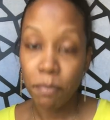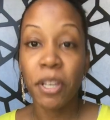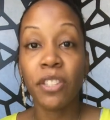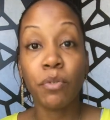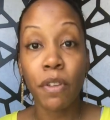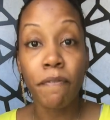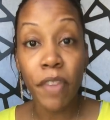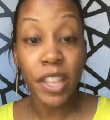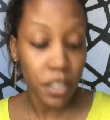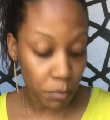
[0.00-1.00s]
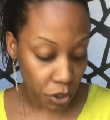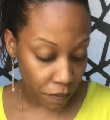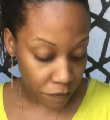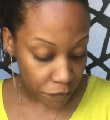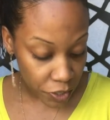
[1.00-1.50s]
because it was affecting them on
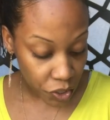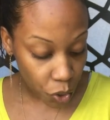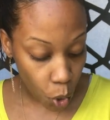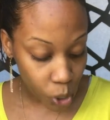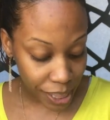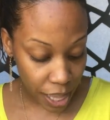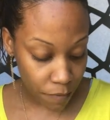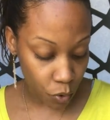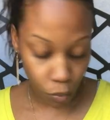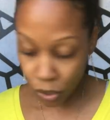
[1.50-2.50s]
a physical level.